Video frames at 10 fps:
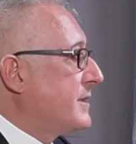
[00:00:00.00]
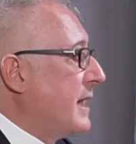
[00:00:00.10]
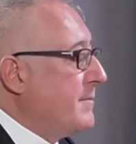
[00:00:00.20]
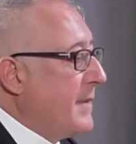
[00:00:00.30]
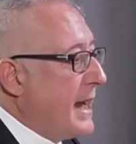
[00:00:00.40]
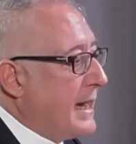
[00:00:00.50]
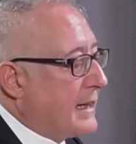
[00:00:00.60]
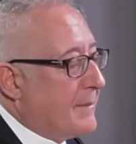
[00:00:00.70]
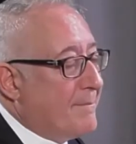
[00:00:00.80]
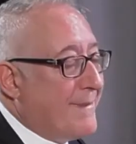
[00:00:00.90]
and
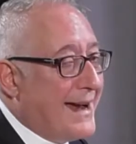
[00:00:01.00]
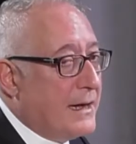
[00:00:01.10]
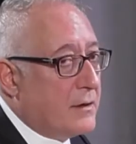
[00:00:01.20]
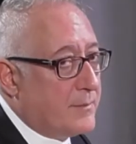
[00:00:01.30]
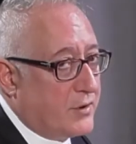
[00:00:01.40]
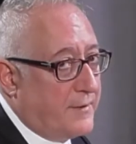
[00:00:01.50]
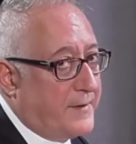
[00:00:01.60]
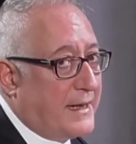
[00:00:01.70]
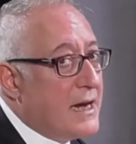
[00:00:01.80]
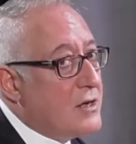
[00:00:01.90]
make minor
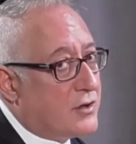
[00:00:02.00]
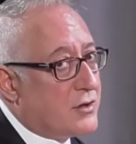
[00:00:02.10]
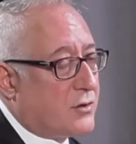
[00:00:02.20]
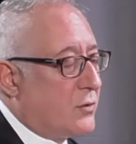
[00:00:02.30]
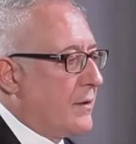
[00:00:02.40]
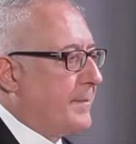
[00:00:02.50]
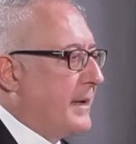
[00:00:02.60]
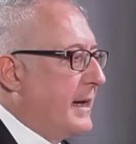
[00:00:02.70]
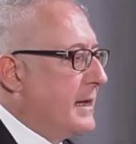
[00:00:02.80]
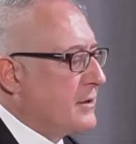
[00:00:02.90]
modifications to the
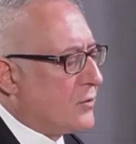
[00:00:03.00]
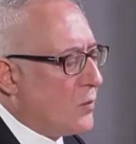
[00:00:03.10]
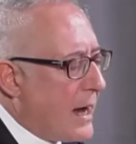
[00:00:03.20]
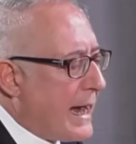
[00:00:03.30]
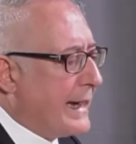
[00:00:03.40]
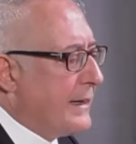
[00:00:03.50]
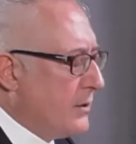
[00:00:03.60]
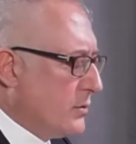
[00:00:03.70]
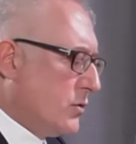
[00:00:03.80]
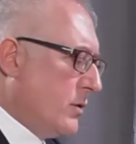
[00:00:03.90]
playlist. Why?
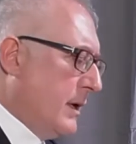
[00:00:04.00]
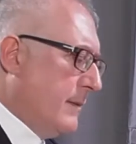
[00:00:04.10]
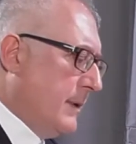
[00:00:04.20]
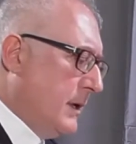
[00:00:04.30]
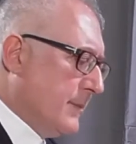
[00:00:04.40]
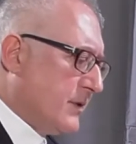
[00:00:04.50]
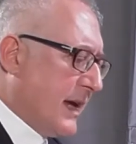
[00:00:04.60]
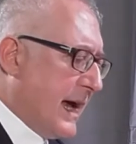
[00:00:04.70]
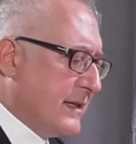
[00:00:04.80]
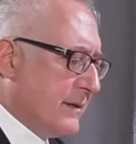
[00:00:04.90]
Usually in medium
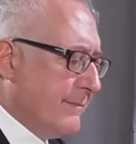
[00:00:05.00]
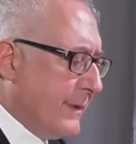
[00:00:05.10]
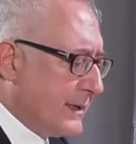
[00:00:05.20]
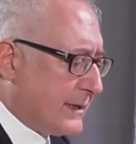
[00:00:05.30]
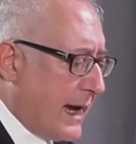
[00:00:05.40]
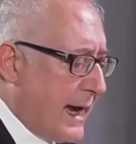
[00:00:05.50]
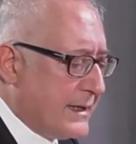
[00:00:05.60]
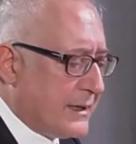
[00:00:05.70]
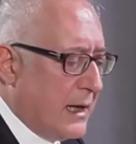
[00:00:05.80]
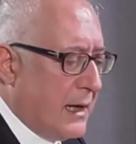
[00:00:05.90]
size and big
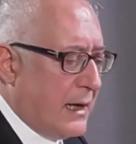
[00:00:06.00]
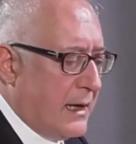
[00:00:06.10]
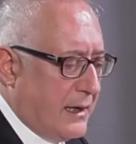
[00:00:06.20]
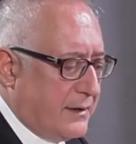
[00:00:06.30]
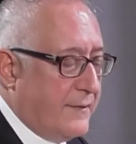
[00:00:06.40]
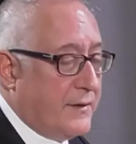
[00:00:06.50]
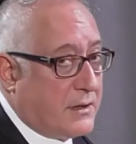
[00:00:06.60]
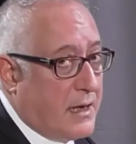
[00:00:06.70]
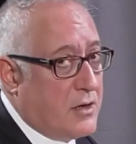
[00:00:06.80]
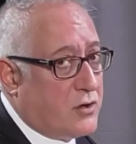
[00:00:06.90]
size TV
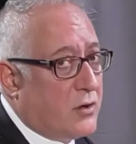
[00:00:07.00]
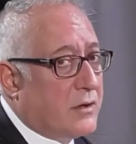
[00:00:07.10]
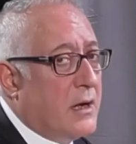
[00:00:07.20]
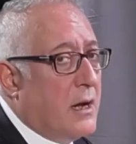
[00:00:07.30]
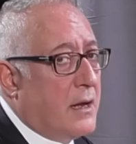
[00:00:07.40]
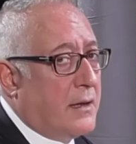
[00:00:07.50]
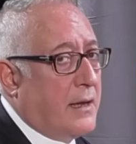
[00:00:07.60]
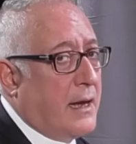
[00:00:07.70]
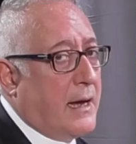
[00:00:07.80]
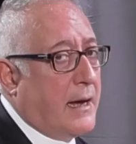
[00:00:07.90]
station,
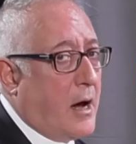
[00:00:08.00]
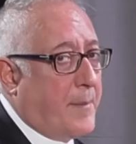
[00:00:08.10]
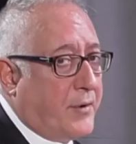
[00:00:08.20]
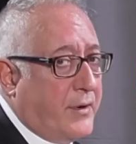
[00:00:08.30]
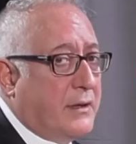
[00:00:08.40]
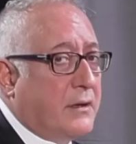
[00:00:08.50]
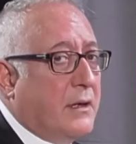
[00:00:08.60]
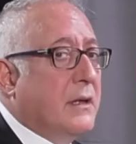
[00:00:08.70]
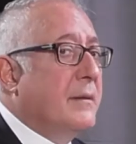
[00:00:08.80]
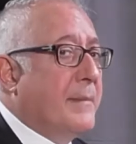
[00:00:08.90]
the operator
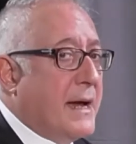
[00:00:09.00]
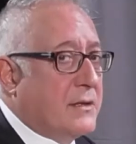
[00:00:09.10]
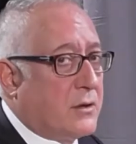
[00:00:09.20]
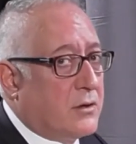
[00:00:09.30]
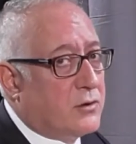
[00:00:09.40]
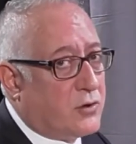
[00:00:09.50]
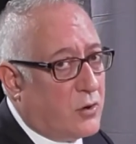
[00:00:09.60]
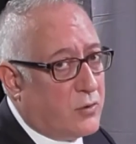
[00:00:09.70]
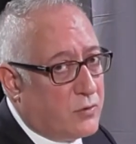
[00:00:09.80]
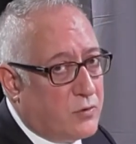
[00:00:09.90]
in the master
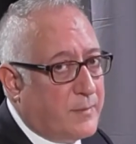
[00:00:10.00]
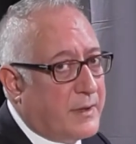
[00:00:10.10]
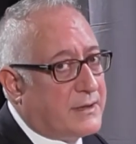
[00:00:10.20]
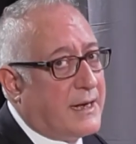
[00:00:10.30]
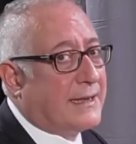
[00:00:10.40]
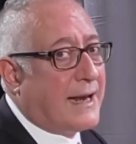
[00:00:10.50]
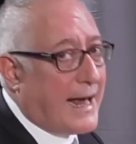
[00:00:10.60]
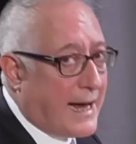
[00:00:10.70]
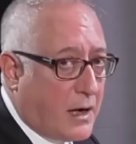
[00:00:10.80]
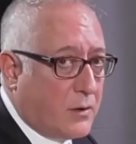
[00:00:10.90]
control room is not
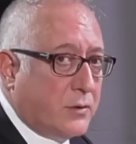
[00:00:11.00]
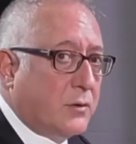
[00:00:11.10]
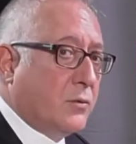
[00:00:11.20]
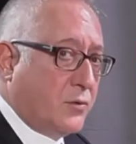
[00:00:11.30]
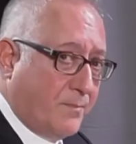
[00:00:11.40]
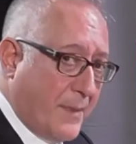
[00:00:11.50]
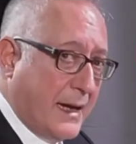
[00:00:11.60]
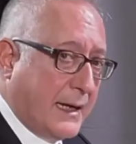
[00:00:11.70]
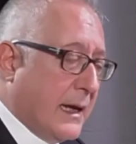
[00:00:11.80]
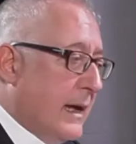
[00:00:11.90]
allowed to
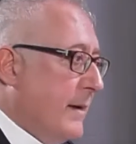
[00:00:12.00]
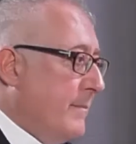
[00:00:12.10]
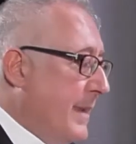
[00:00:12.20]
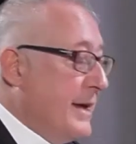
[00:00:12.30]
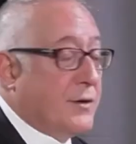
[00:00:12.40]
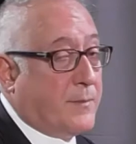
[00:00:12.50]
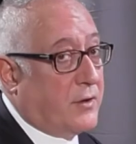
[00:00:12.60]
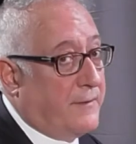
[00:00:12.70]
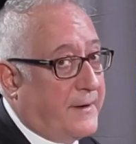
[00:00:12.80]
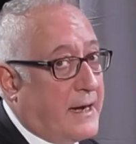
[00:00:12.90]
make major
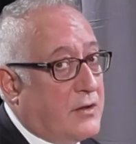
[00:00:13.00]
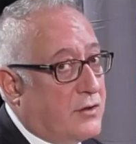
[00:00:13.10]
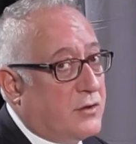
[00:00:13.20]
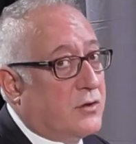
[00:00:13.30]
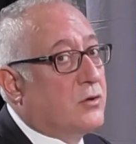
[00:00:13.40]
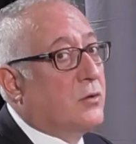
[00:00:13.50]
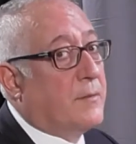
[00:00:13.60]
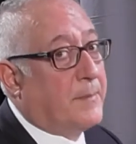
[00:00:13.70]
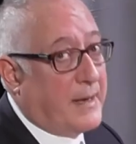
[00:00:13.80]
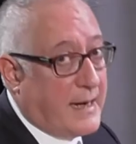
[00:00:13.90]
modifications to the
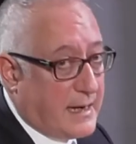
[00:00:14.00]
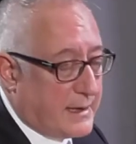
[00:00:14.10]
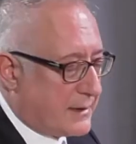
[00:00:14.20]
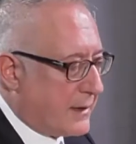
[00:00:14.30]
playlist.